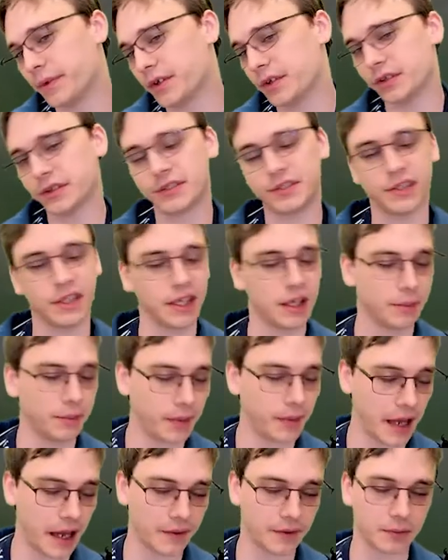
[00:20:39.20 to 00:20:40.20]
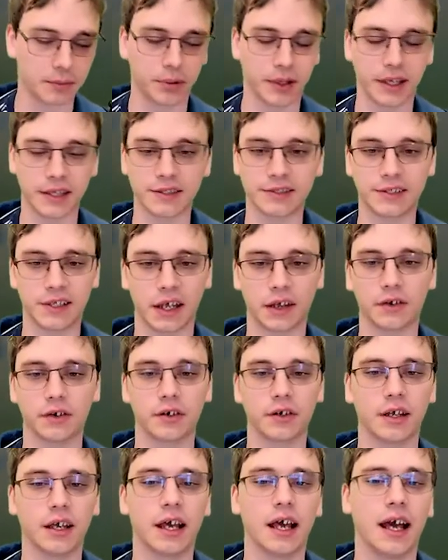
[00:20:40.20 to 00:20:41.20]
could see it having play in
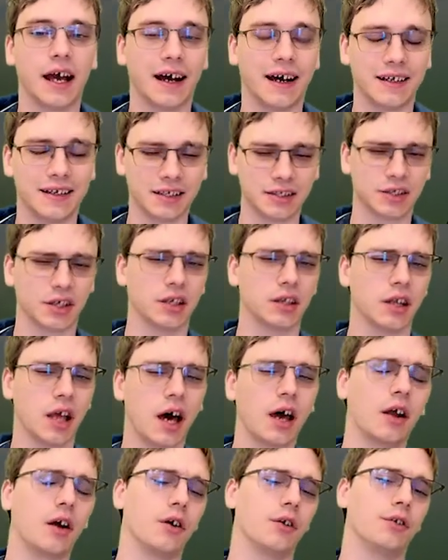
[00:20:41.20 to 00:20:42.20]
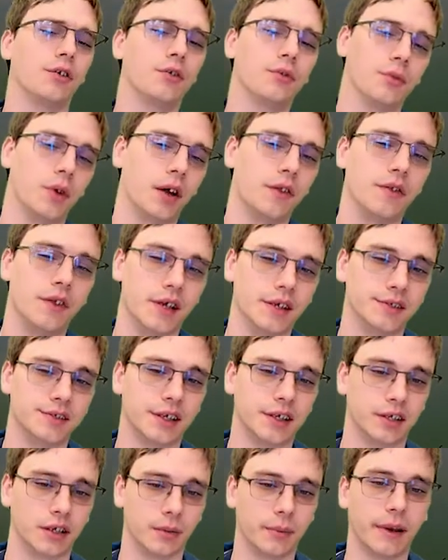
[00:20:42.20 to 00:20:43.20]
Standard. I think it's a lot harder to run this
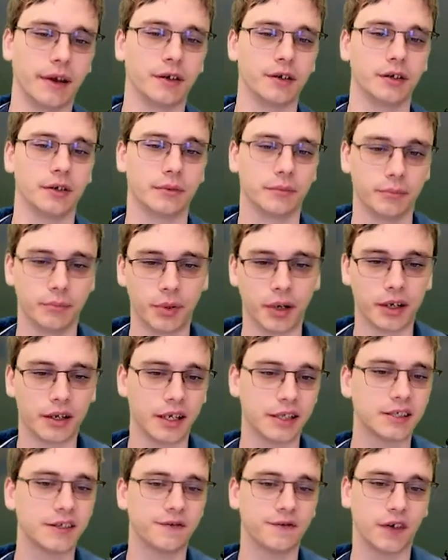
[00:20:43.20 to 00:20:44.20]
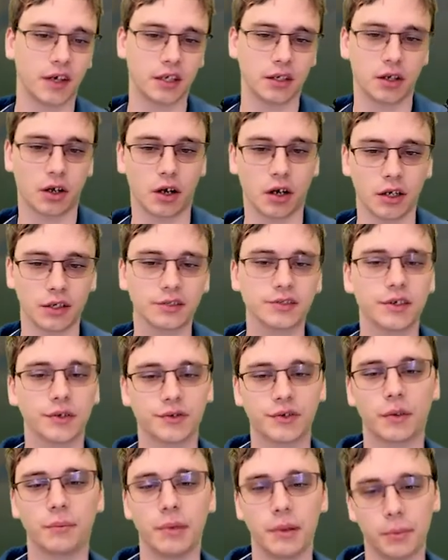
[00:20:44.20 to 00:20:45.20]
in Commander. But it's a fun card, and so
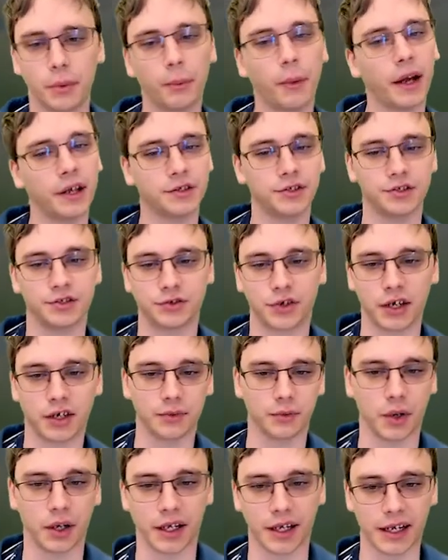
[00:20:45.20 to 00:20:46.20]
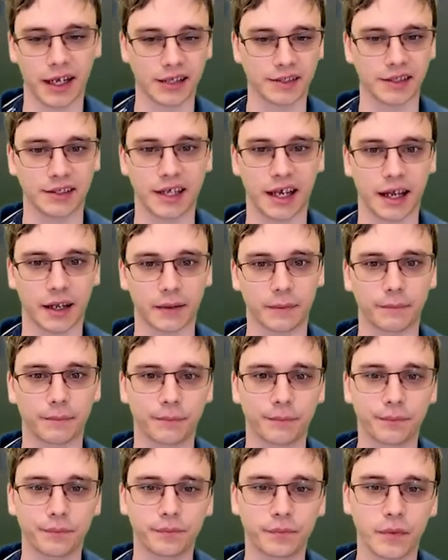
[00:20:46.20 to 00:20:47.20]
some people might just try to run it as attack.
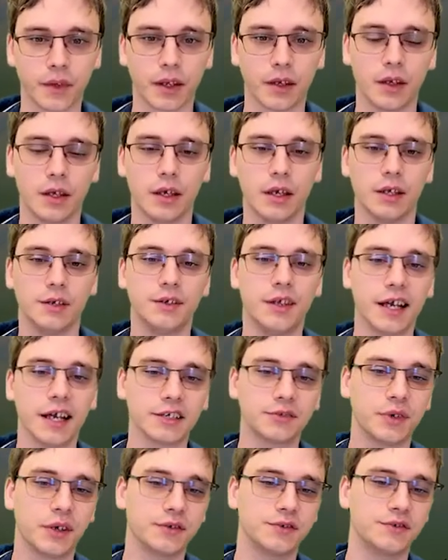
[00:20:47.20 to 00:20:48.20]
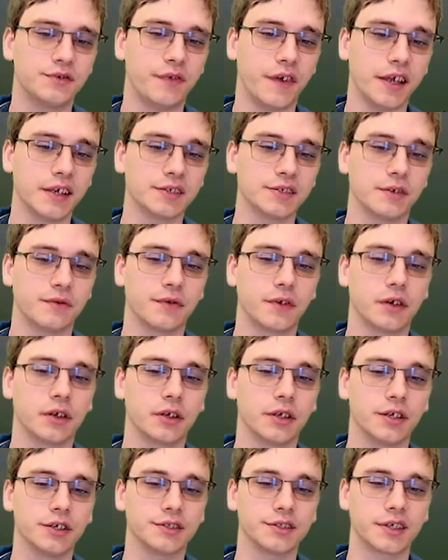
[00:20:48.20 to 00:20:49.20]
Next, we have Sphinx of
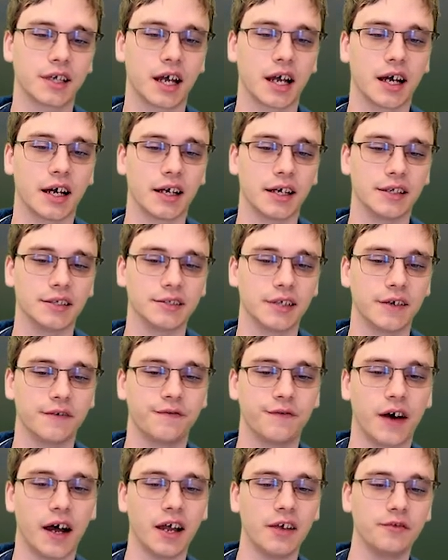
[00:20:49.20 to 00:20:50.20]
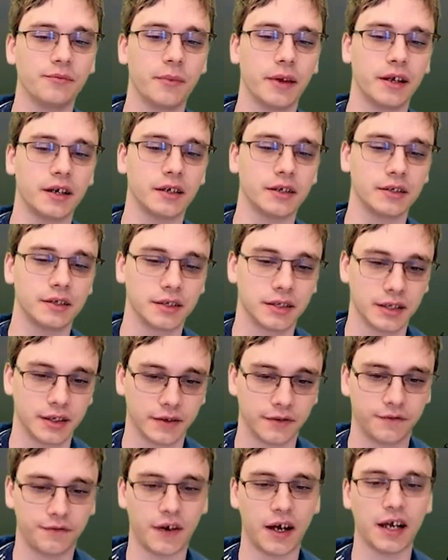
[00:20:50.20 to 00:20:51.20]
Clear Sky. It's a 5-mana,
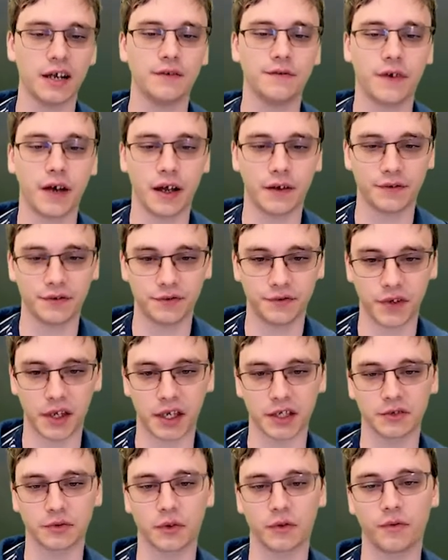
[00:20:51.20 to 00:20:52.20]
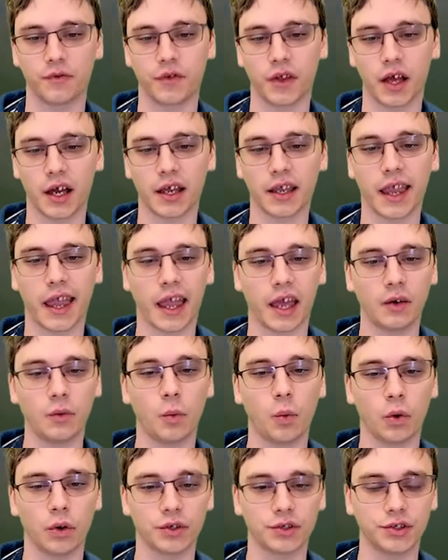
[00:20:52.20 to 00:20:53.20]
5/5 Sphinx with flying
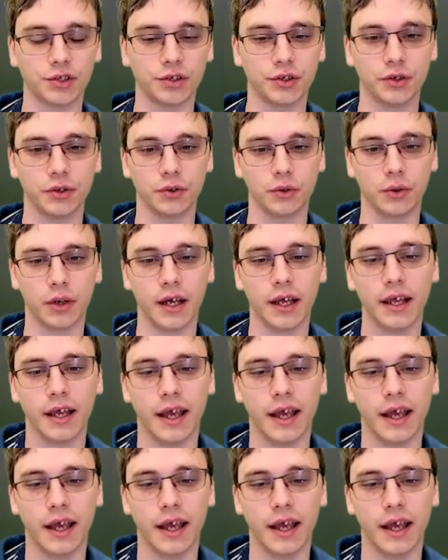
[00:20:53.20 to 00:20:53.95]
and Ward 2,